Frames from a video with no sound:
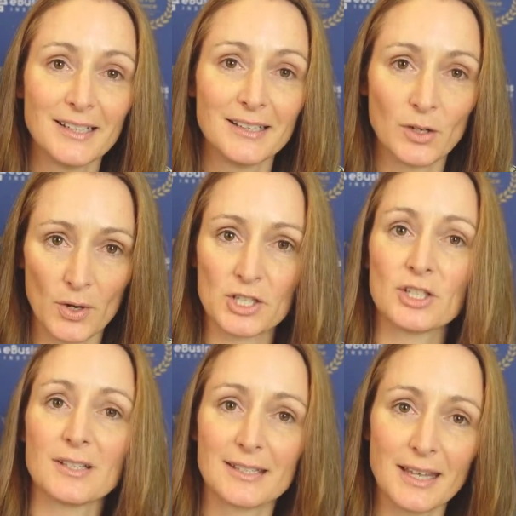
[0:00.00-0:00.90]
the
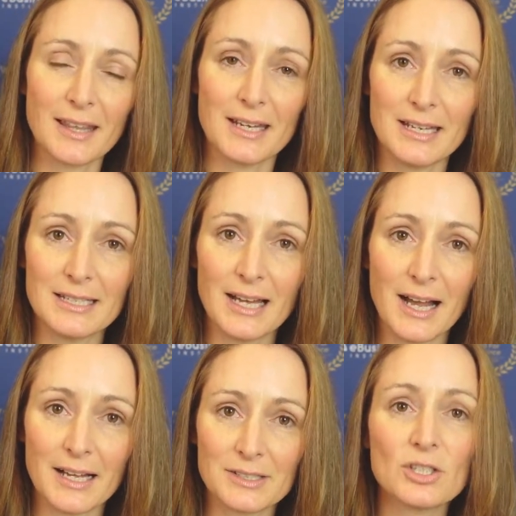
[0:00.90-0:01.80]
questions that they need to
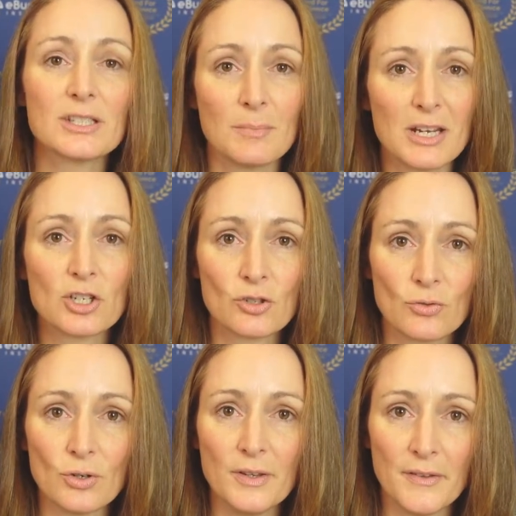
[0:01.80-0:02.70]
ask, just to make
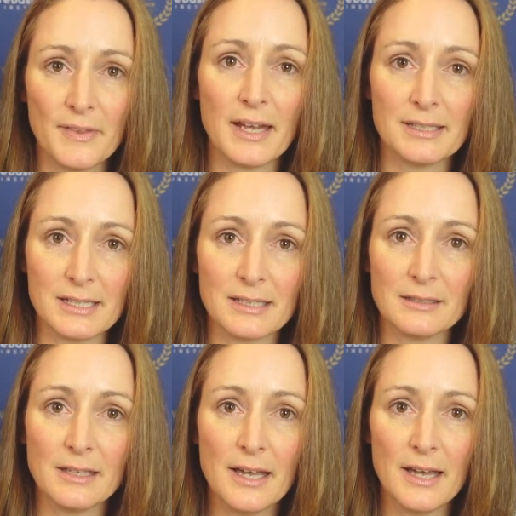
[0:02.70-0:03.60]
sure
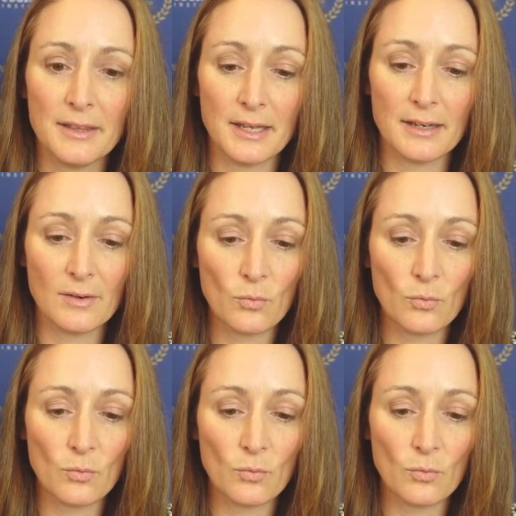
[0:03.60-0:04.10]
that